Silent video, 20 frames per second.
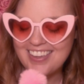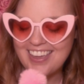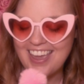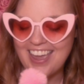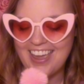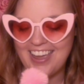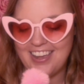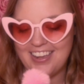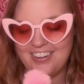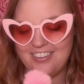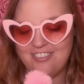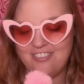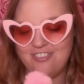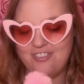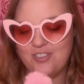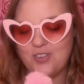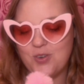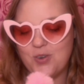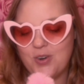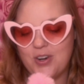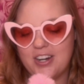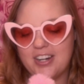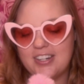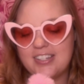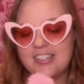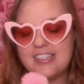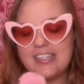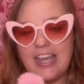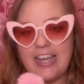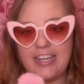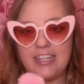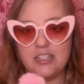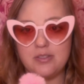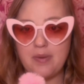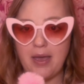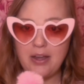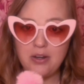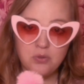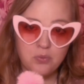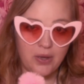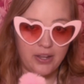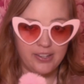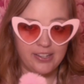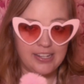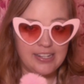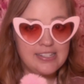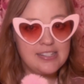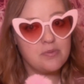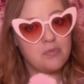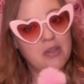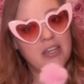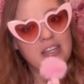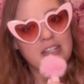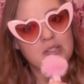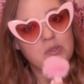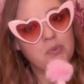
and for science-backed wellness because